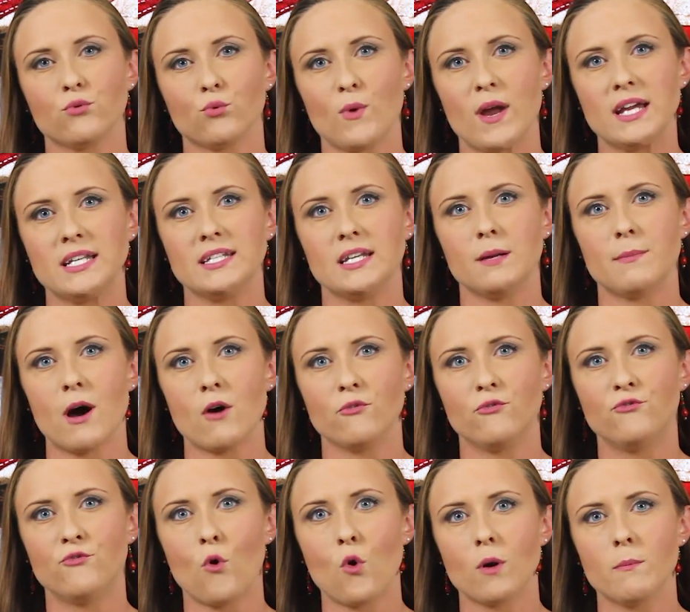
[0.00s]
raked in about
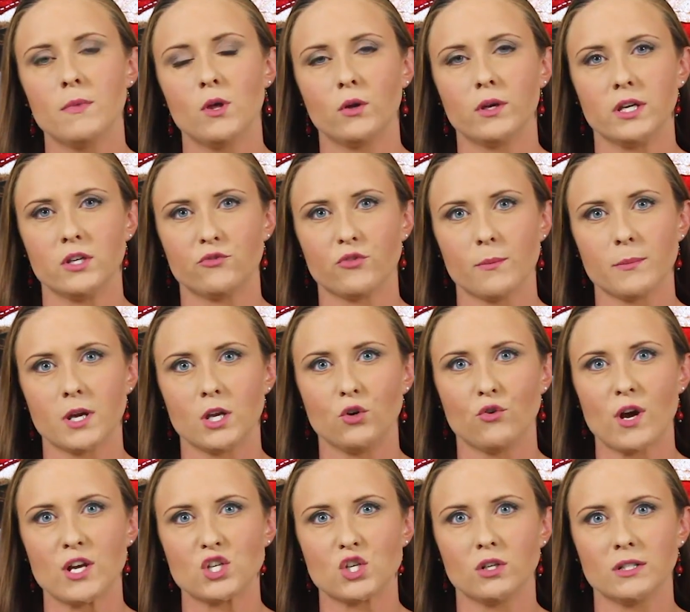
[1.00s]
$4 million from
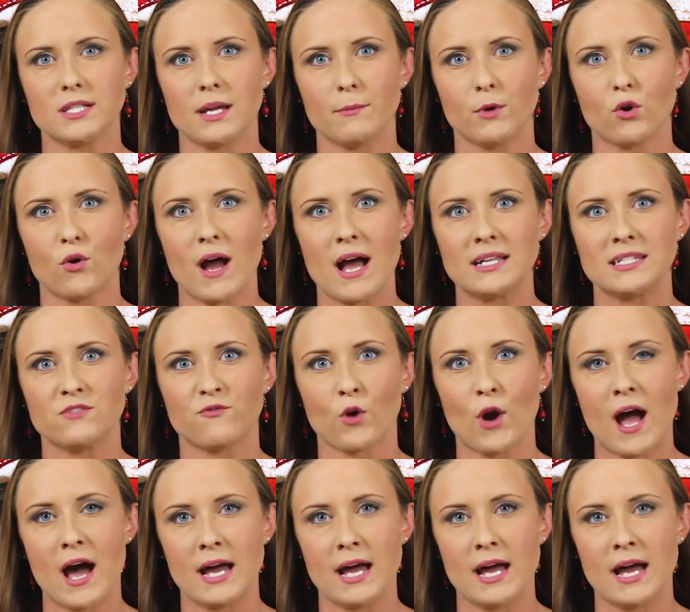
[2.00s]
congressional Democrats for